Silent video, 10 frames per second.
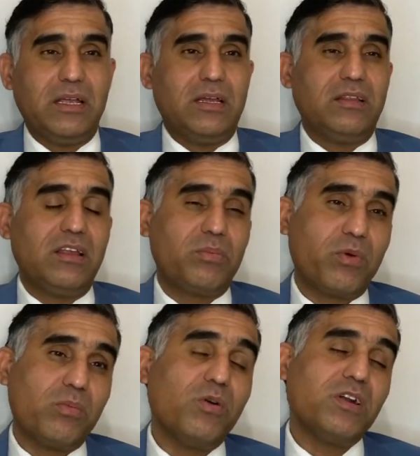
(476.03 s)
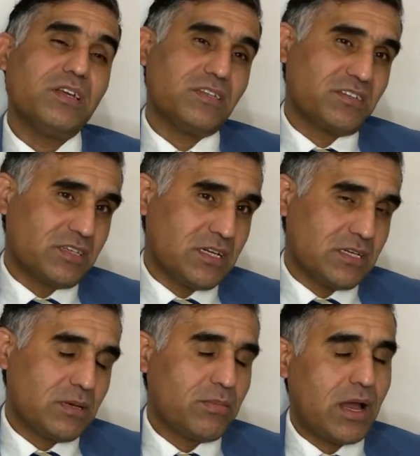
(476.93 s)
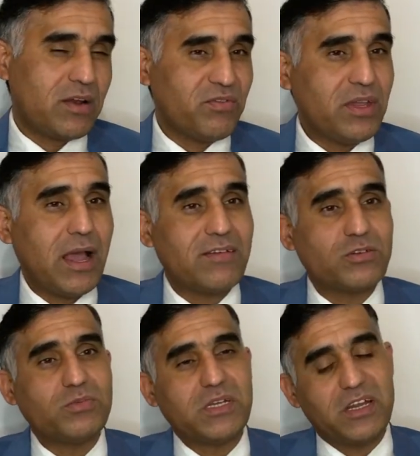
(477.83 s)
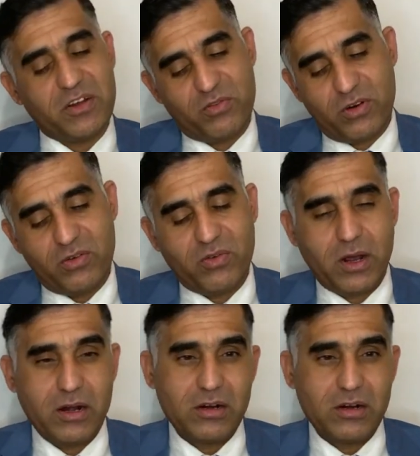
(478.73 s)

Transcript: They are promoting this kingdom, and we have to be grateful for